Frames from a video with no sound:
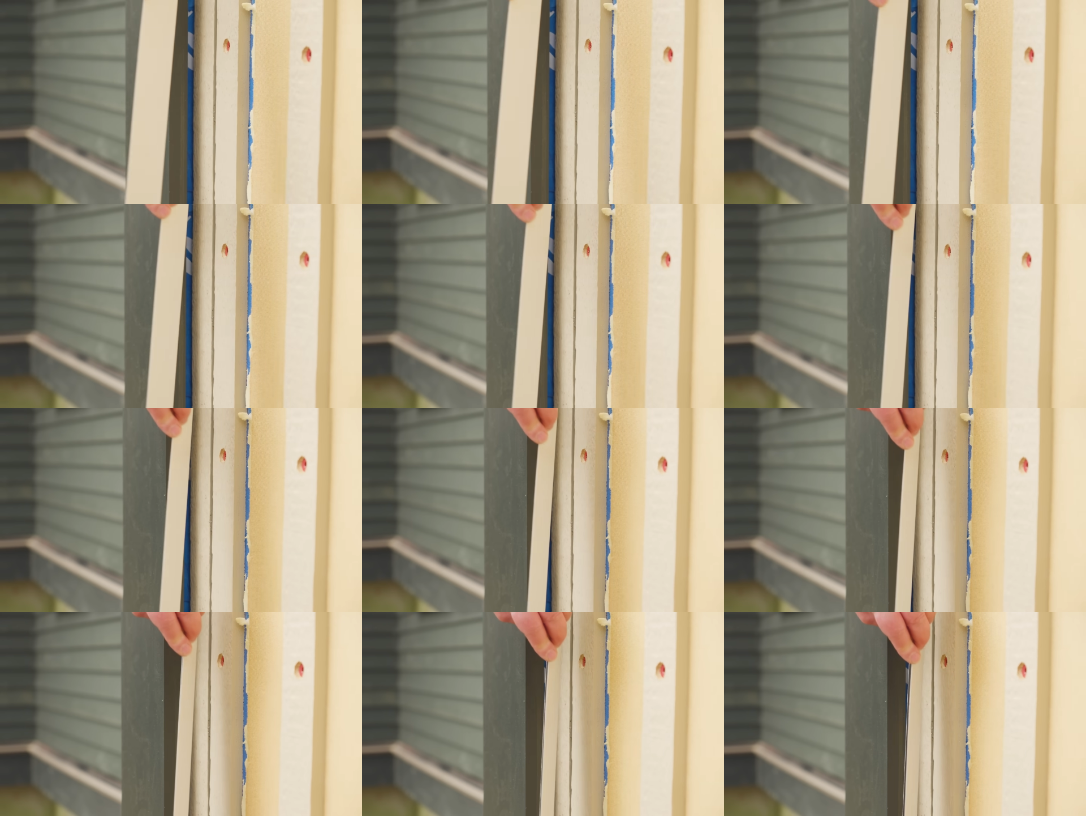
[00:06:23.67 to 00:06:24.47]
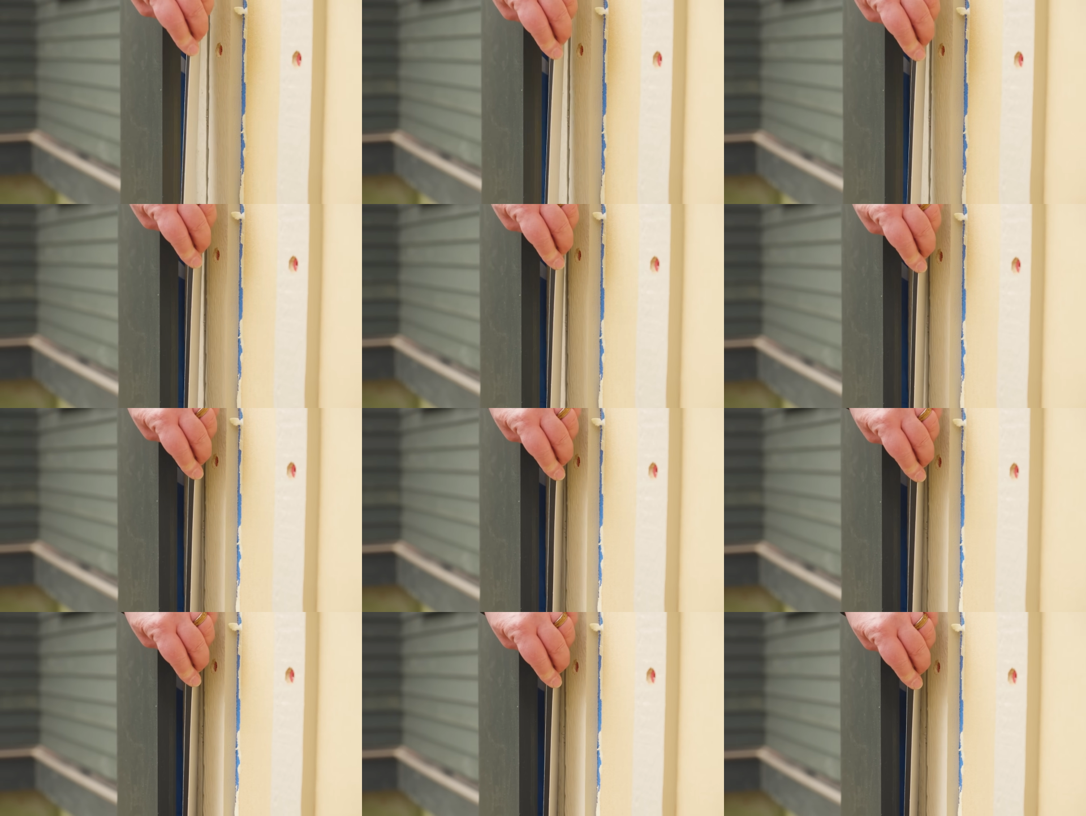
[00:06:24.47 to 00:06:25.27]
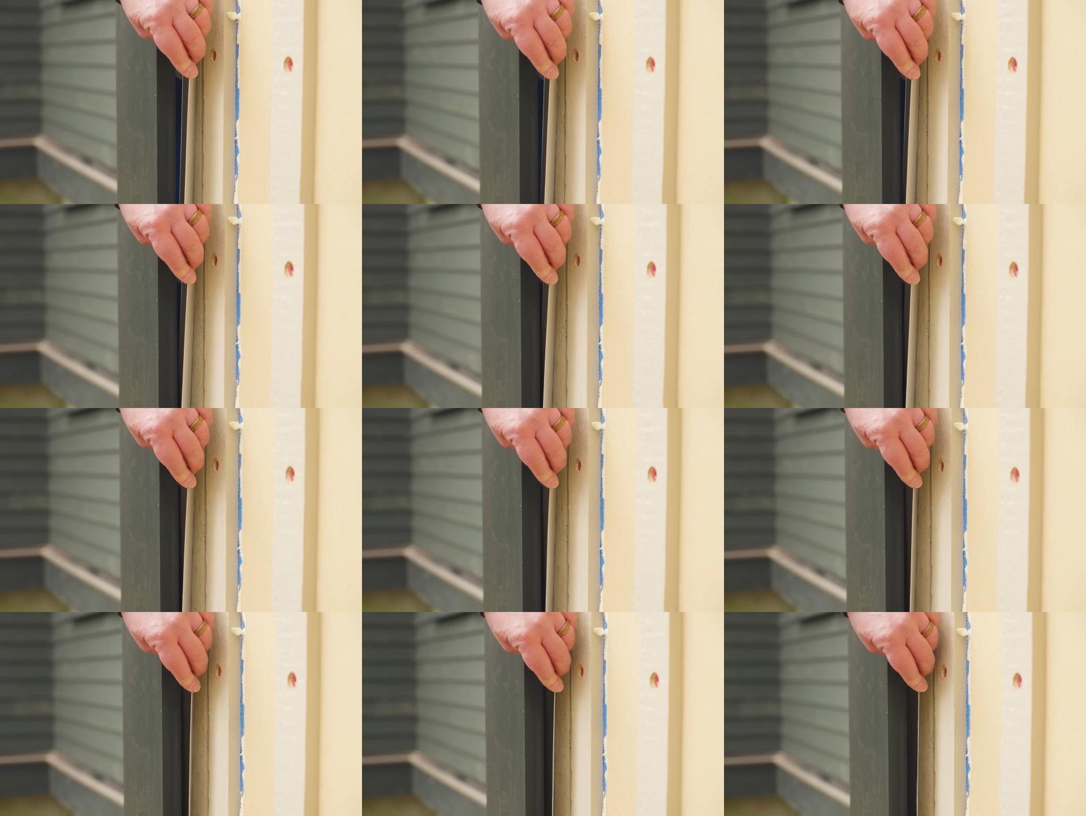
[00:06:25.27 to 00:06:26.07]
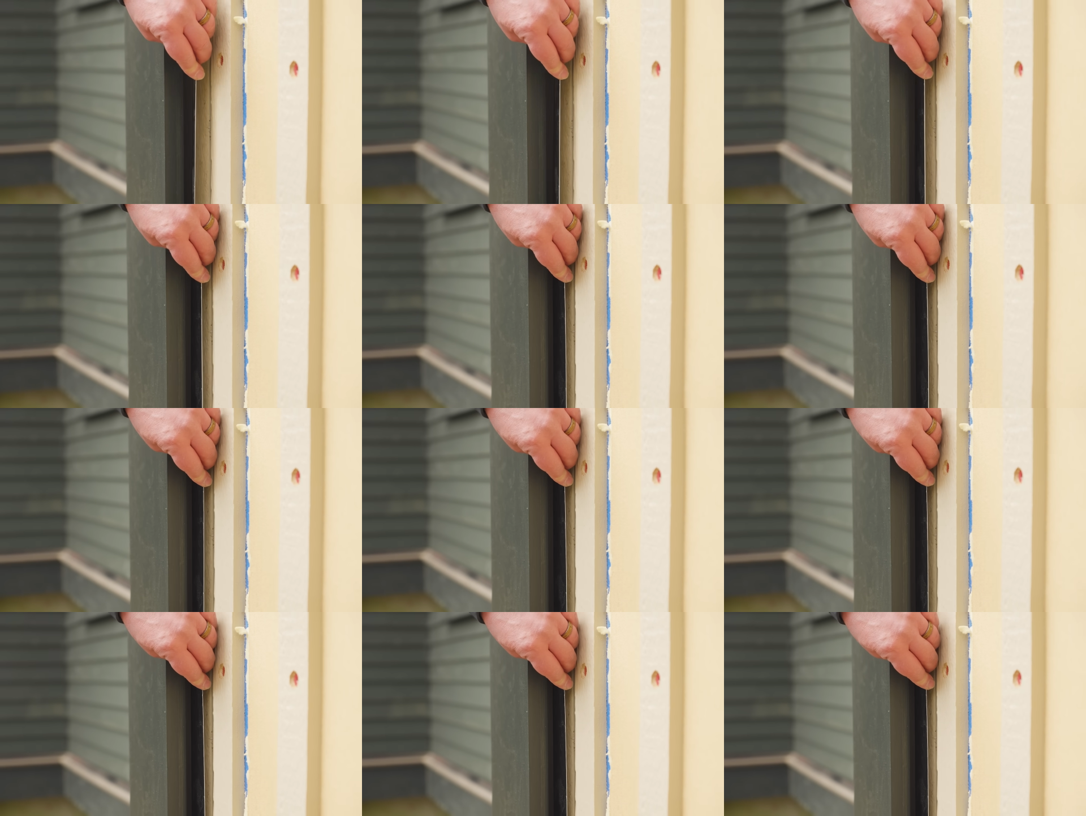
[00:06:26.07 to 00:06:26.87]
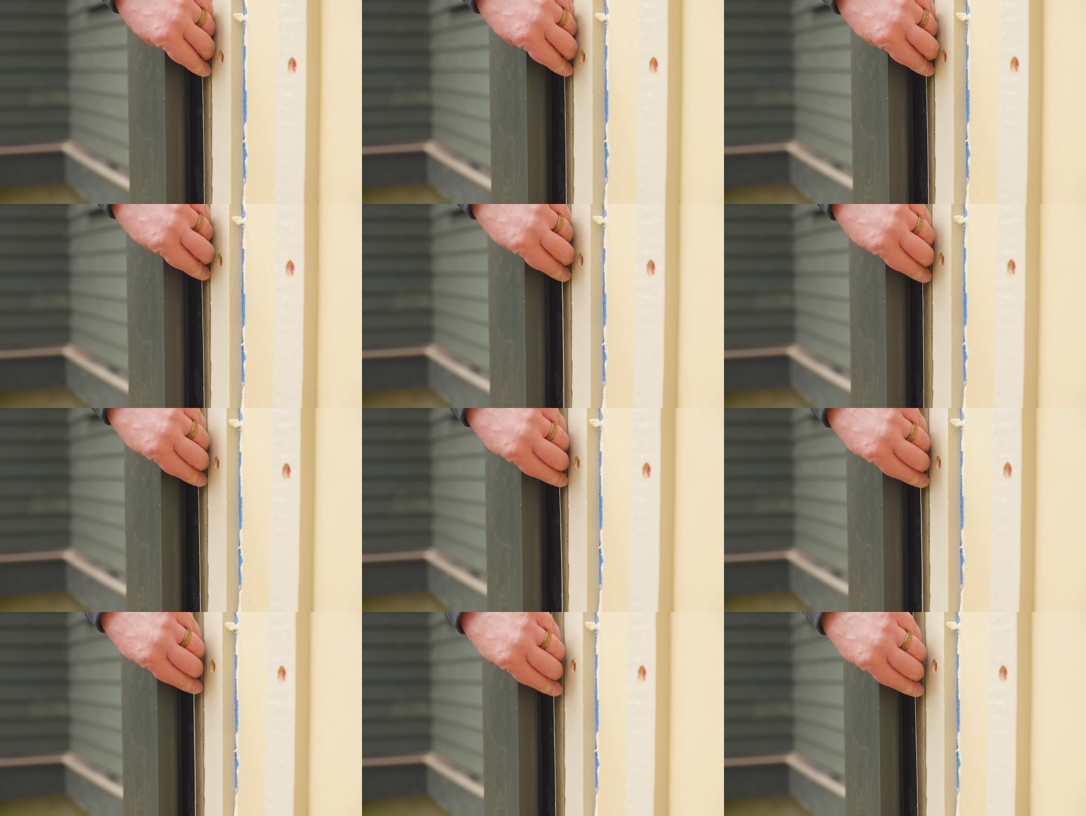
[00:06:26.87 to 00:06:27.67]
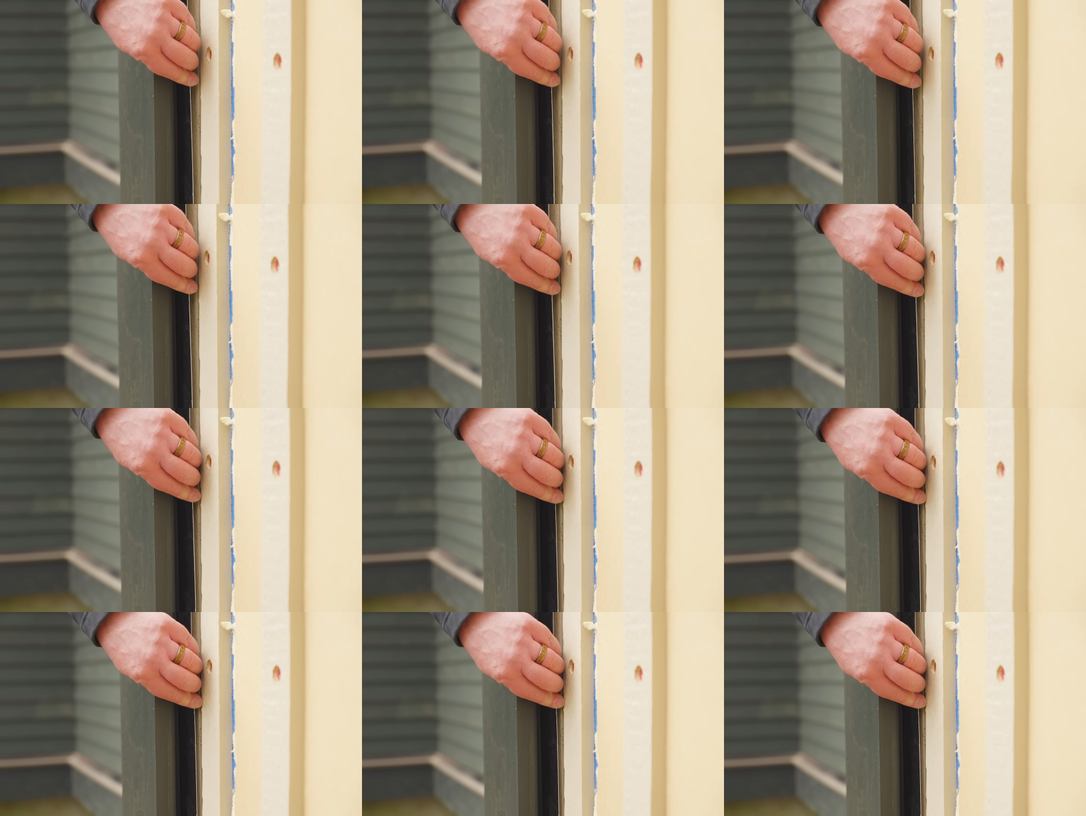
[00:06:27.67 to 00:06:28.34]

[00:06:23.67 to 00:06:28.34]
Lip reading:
Nobody's mouth can be seen.